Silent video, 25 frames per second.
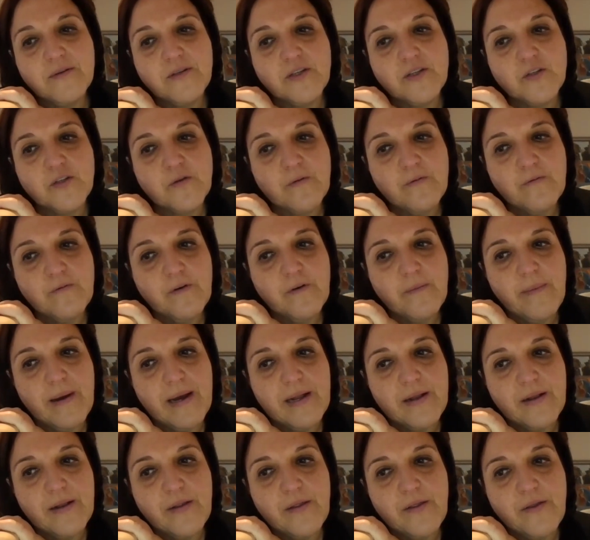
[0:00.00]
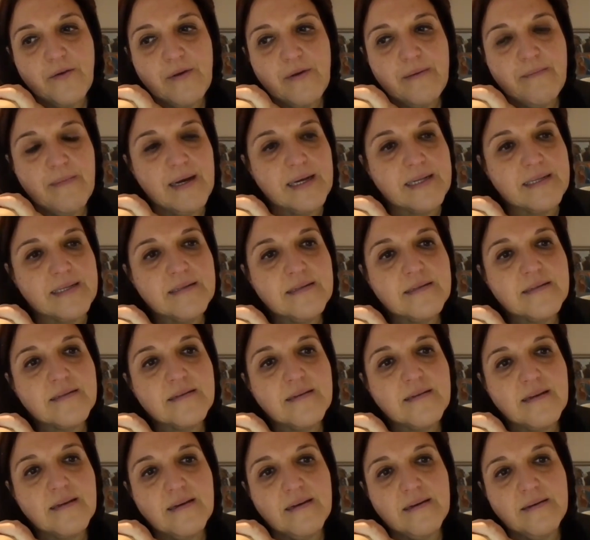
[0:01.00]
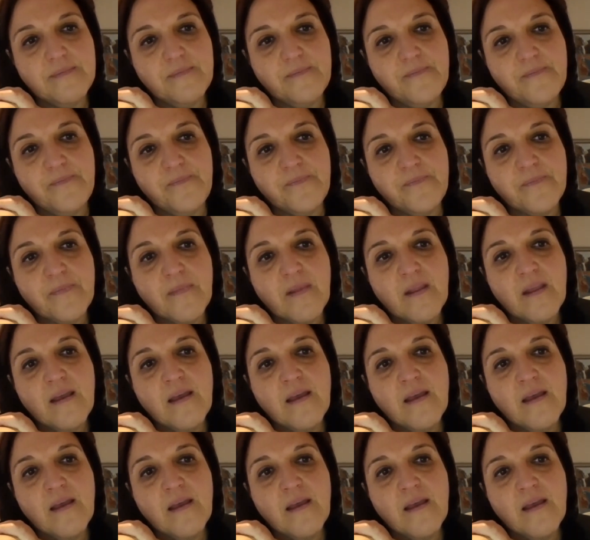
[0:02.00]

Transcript: to swim for about three months um, okay.